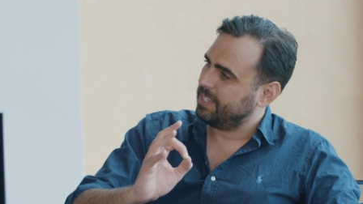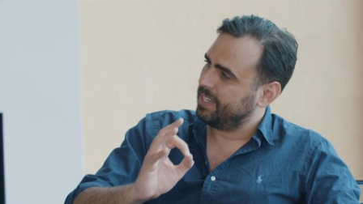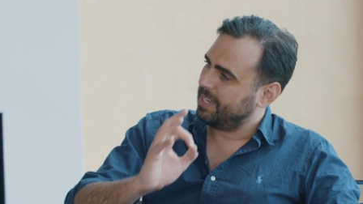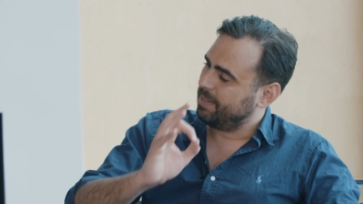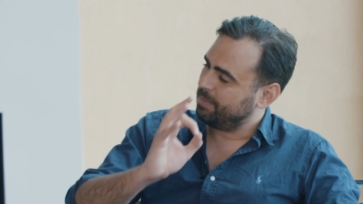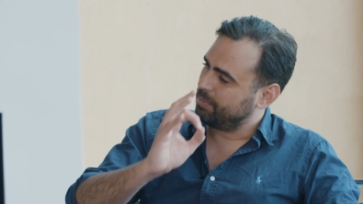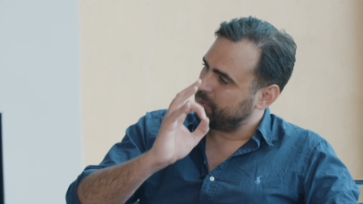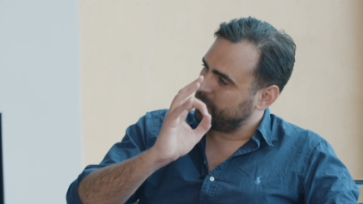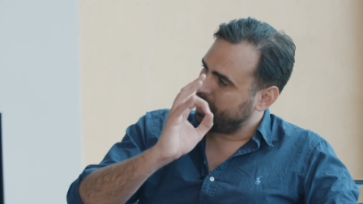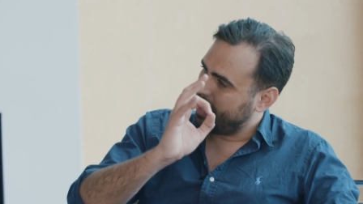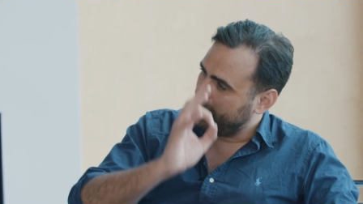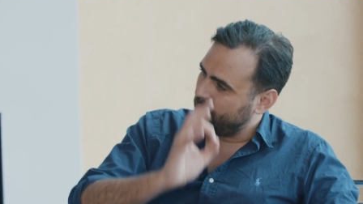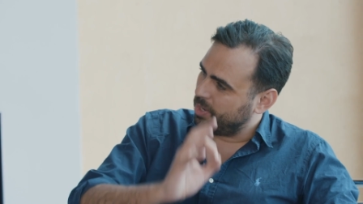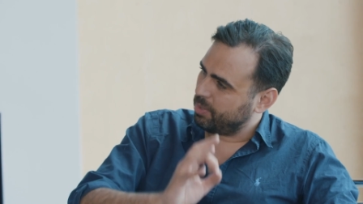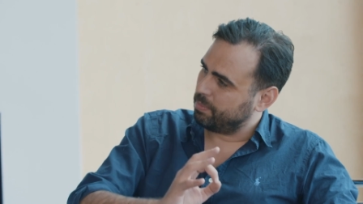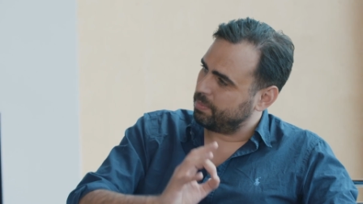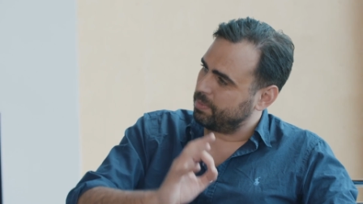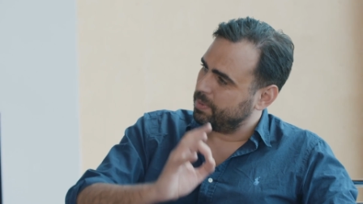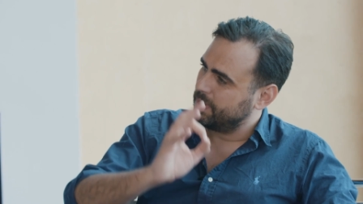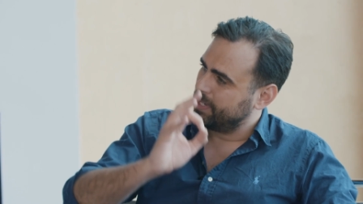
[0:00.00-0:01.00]
um, to
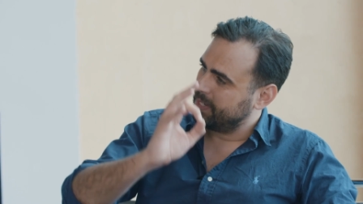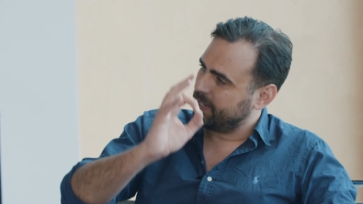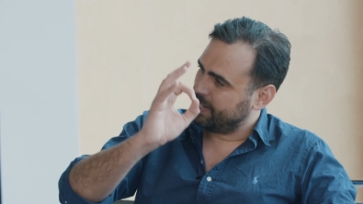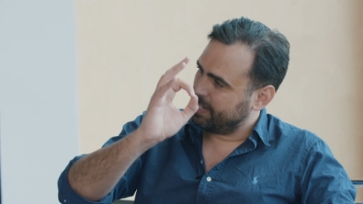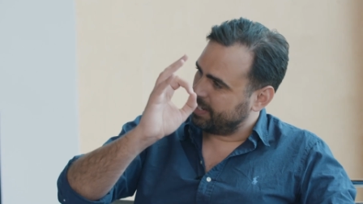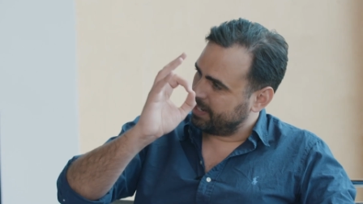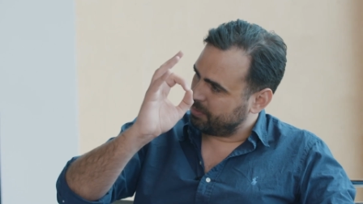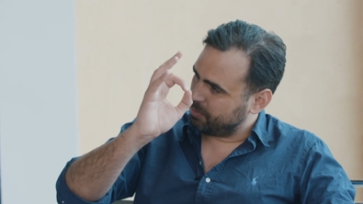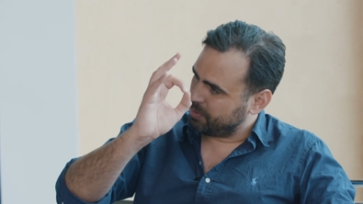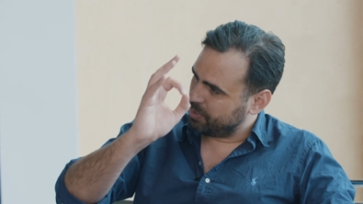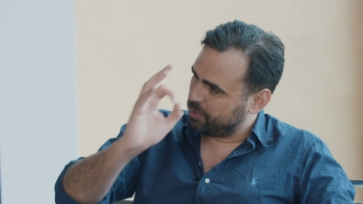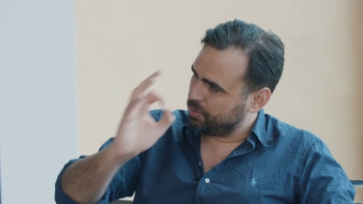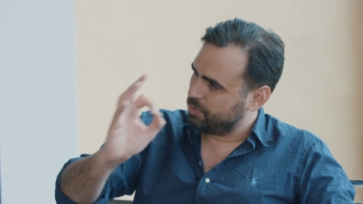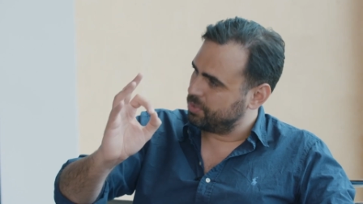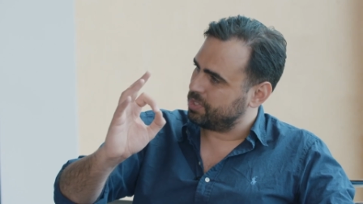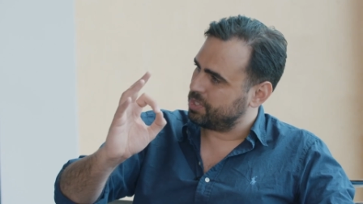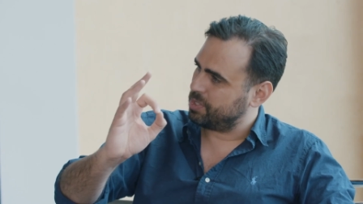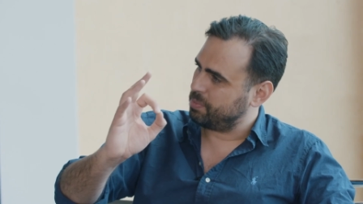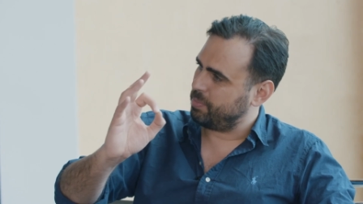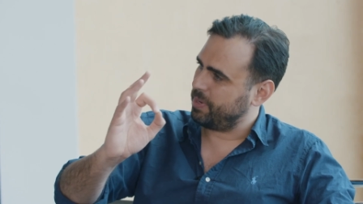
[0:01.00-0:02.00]
help uh,
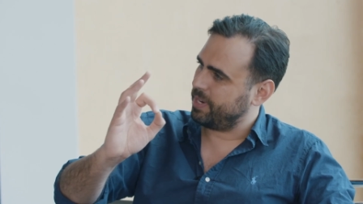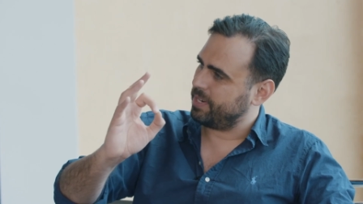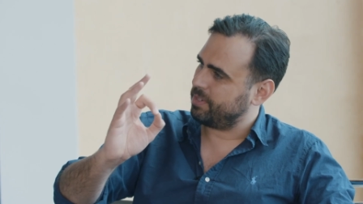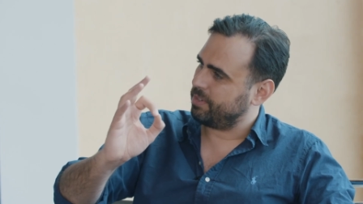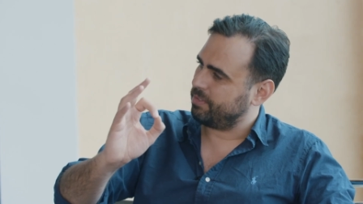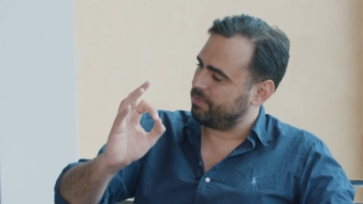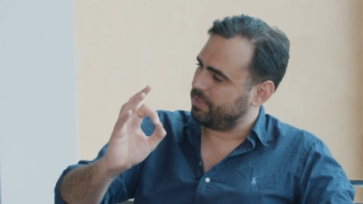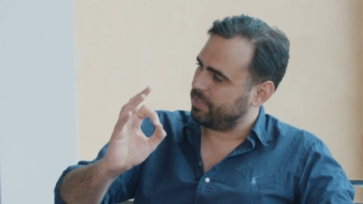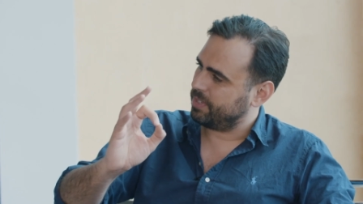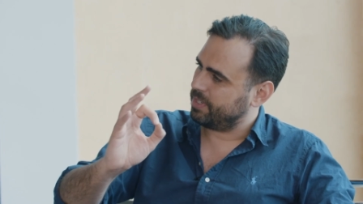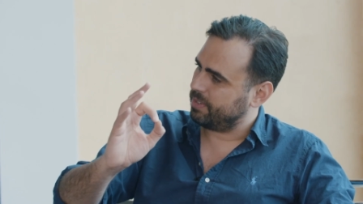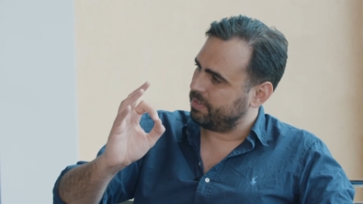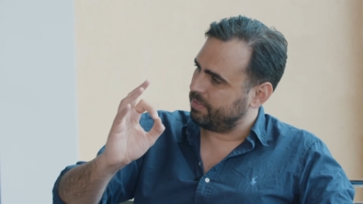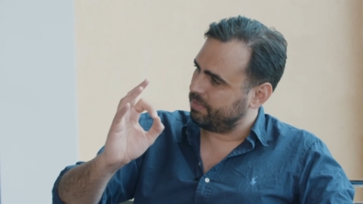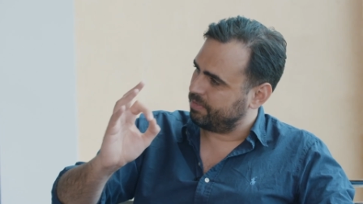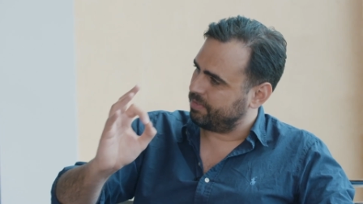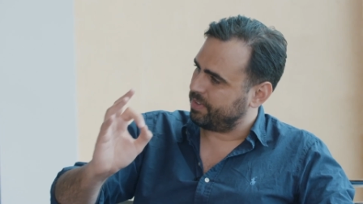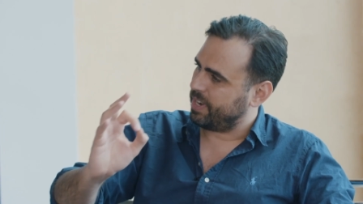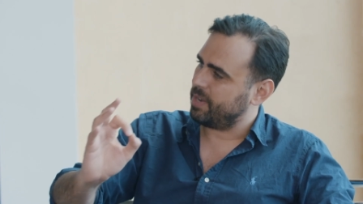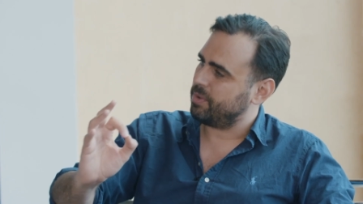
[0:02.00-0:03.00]
reduce the spread of the
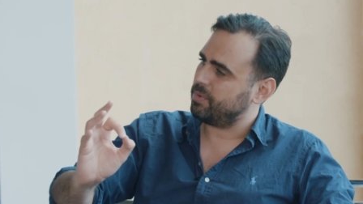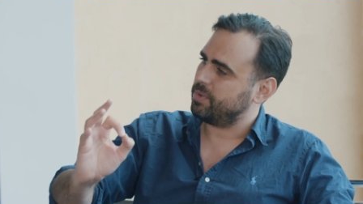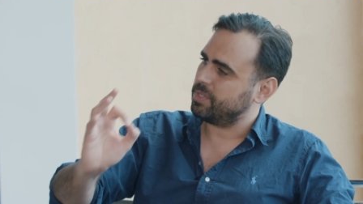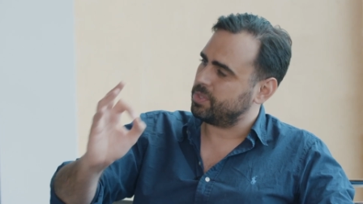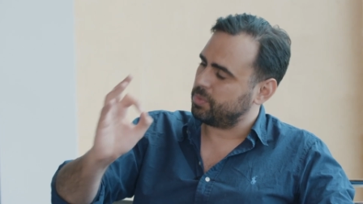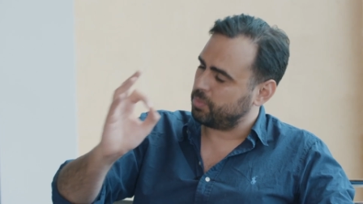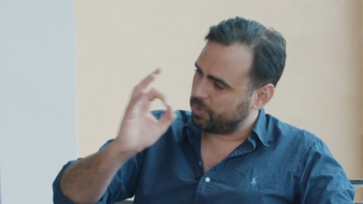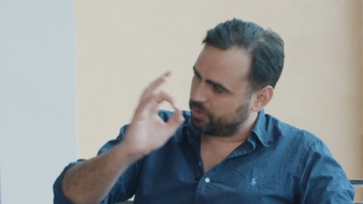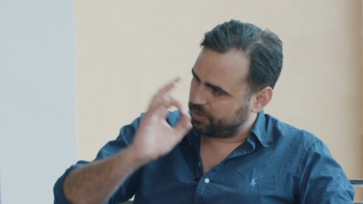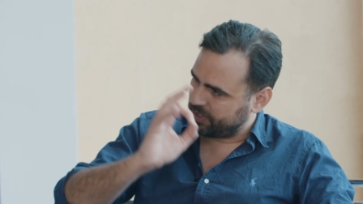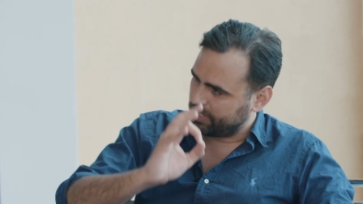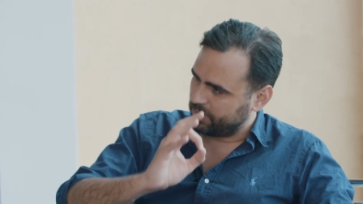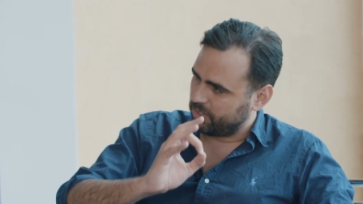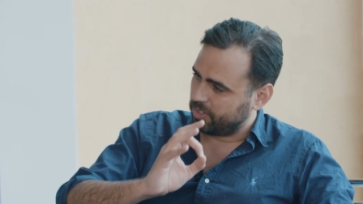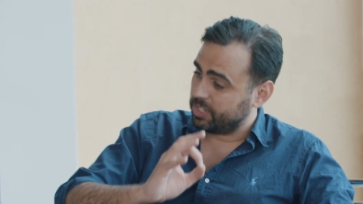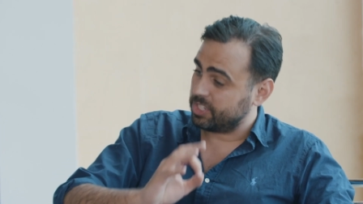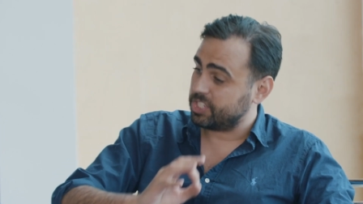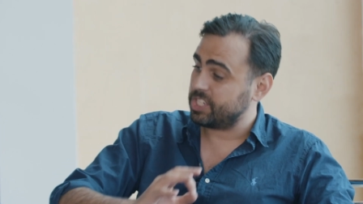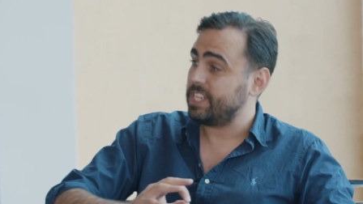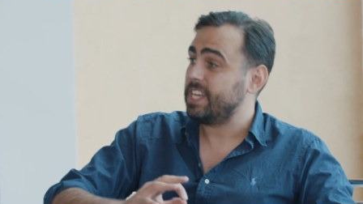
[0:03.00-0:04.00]
virus with
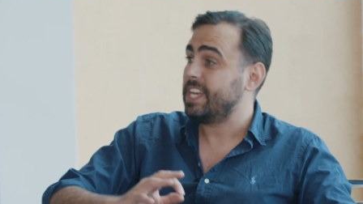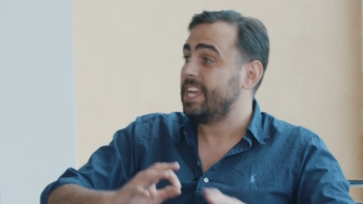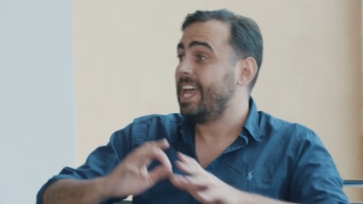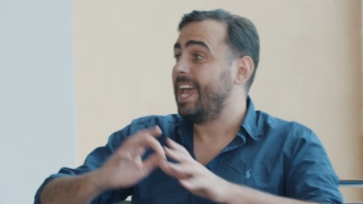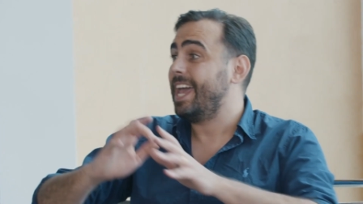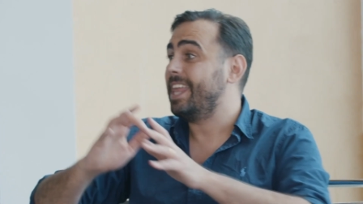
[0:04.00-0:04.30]
technology.